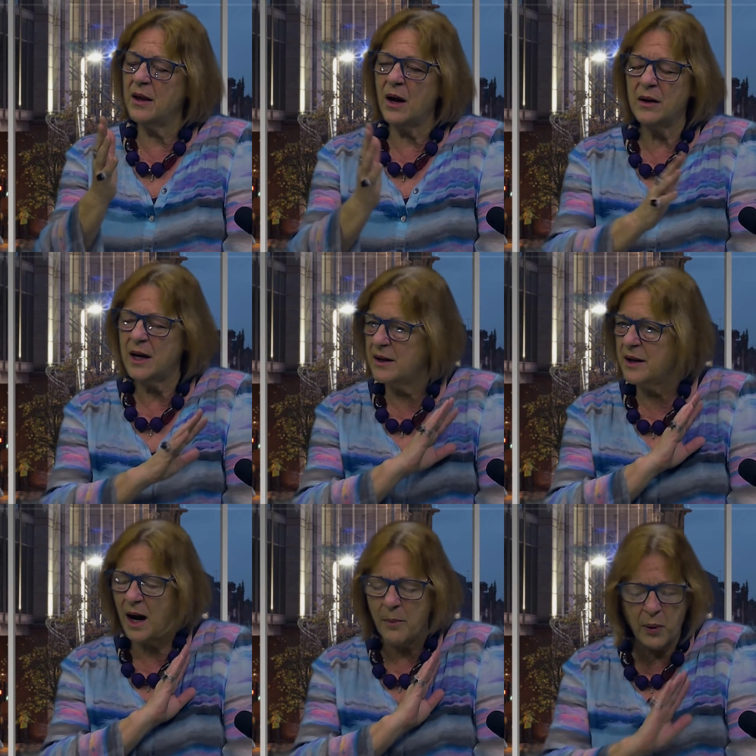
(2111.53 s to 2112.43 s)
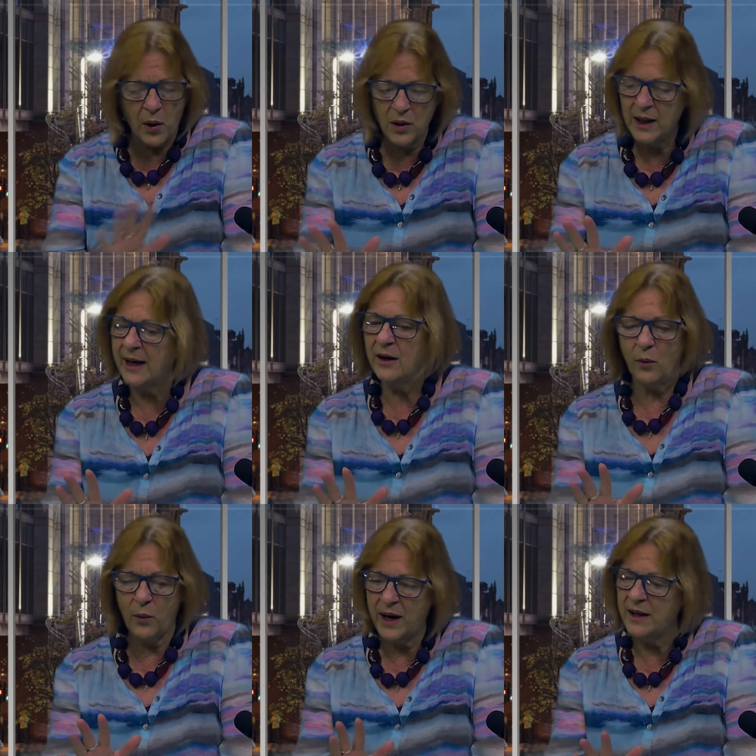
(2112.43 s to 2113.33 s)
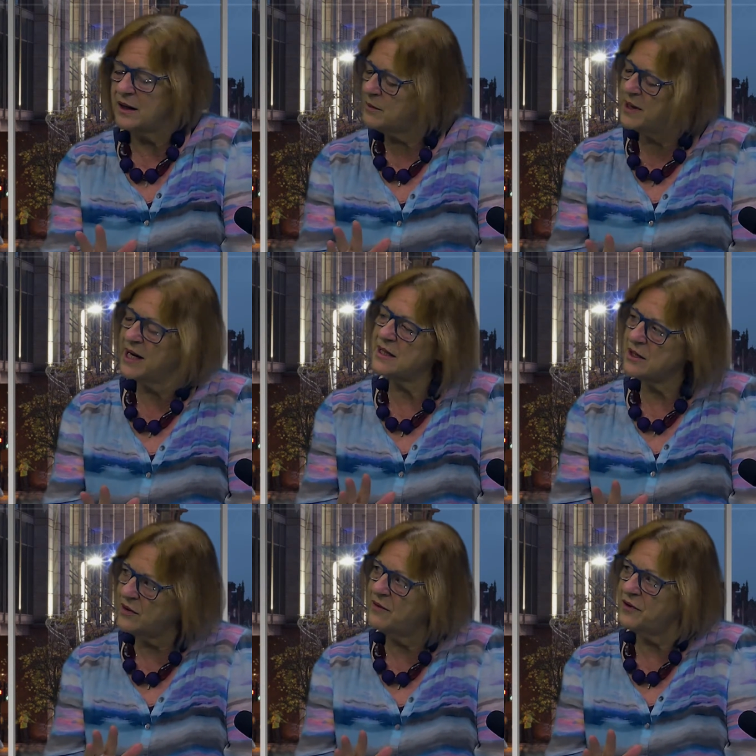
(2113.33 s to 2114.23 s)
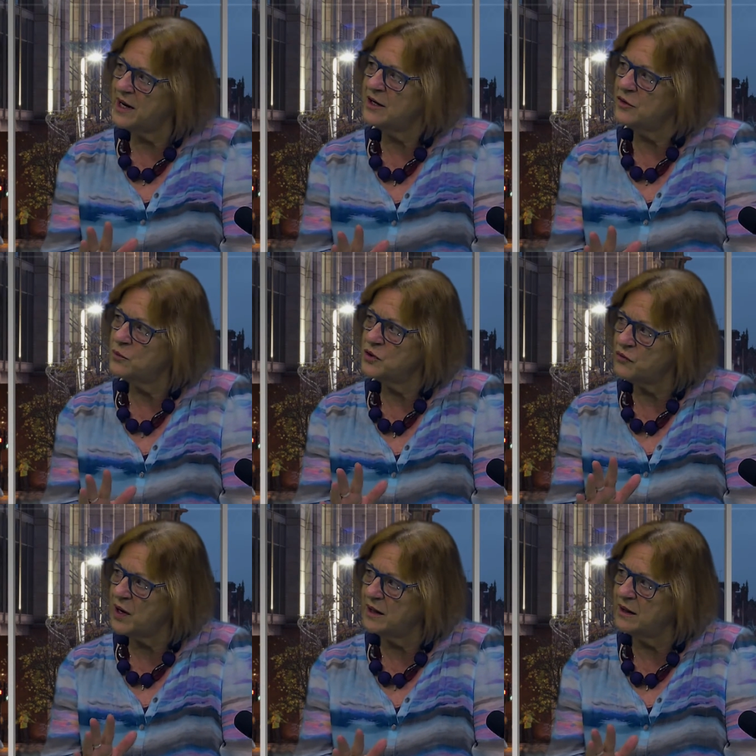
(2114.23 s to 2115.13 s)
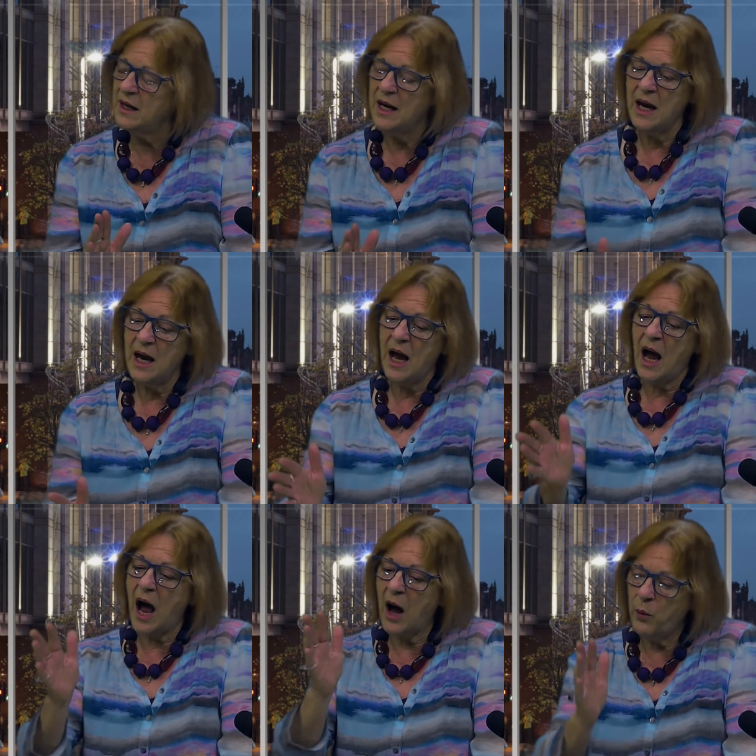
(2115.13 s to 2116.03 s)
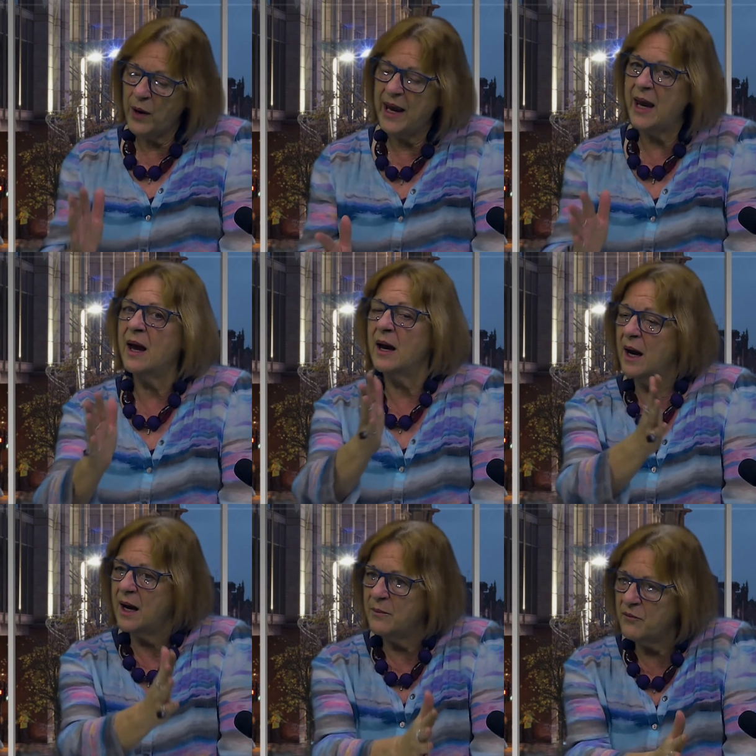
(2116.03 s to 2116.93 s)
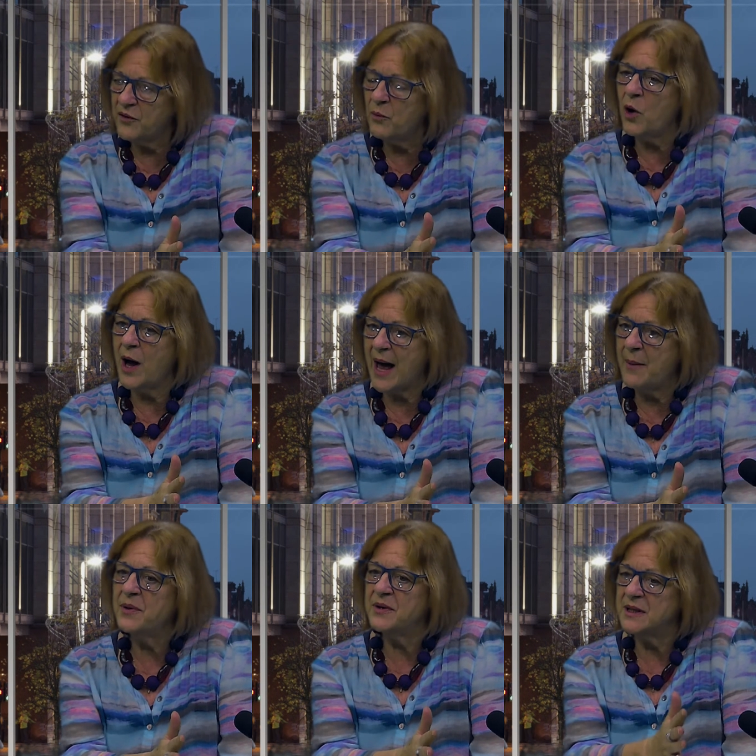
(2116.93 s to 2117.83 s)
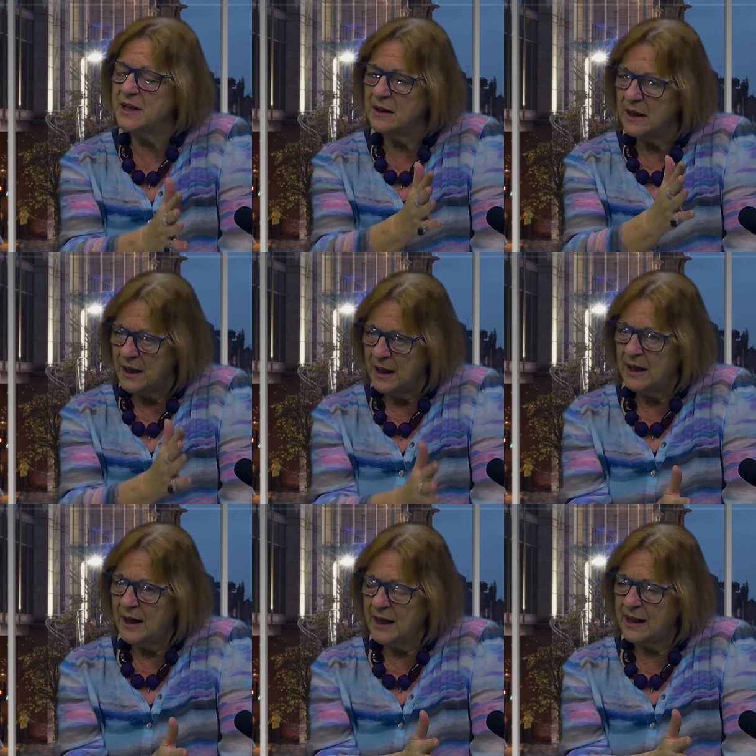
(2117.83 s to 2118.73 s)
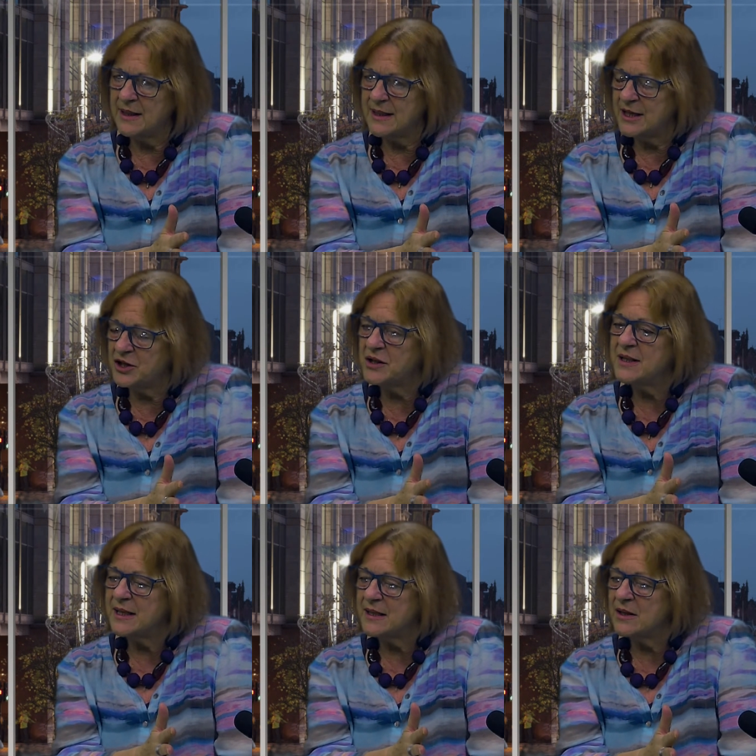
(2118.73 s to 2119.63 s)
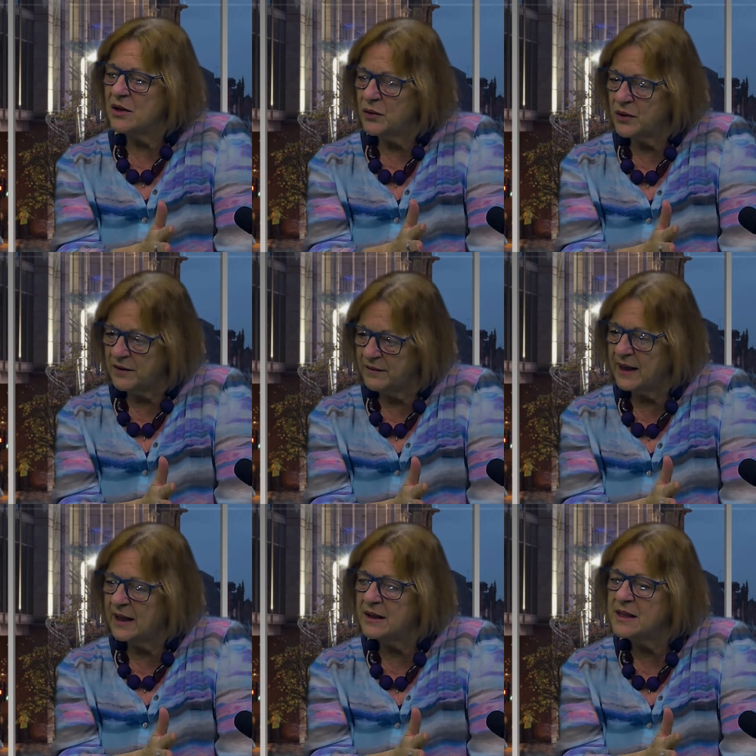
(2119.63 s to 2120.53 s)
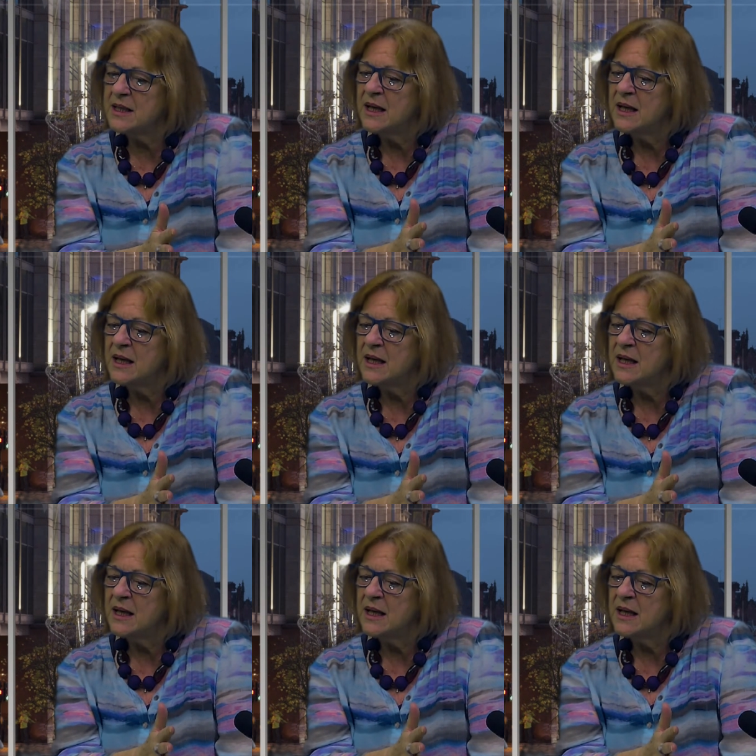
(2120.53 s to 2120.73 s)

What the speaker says: the appalling way that the Brexit referendum was run away from what happened in constituencies in the north of England.